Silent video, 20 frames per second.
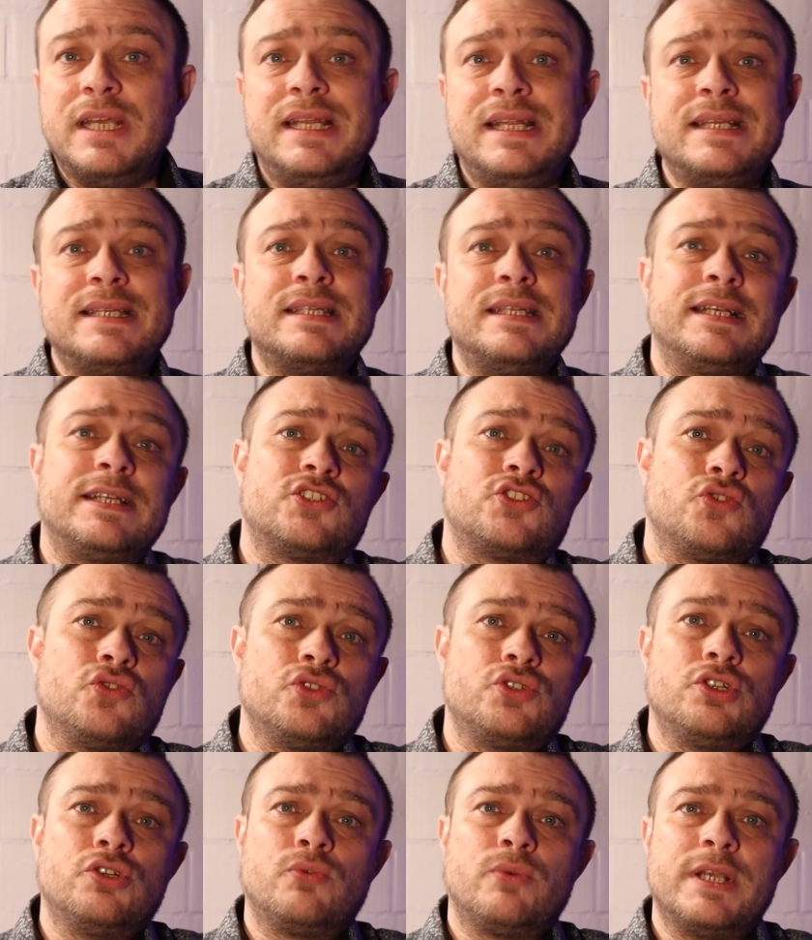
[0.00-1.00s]
It is an
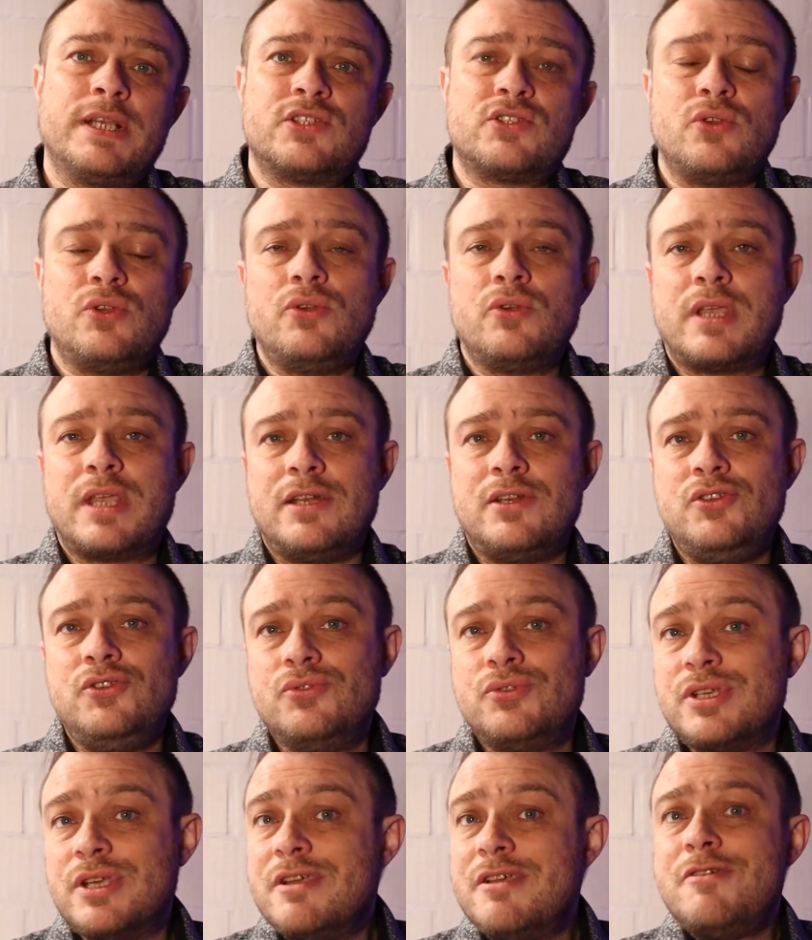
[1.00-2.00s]
extrusion rig, so you can
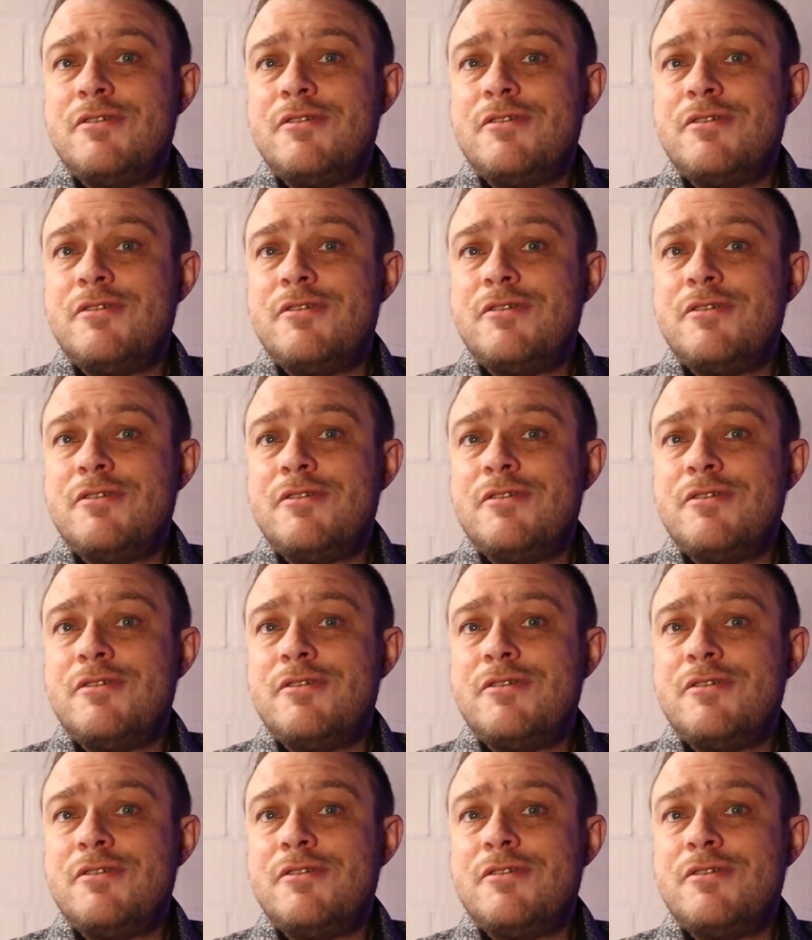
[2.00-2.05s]
use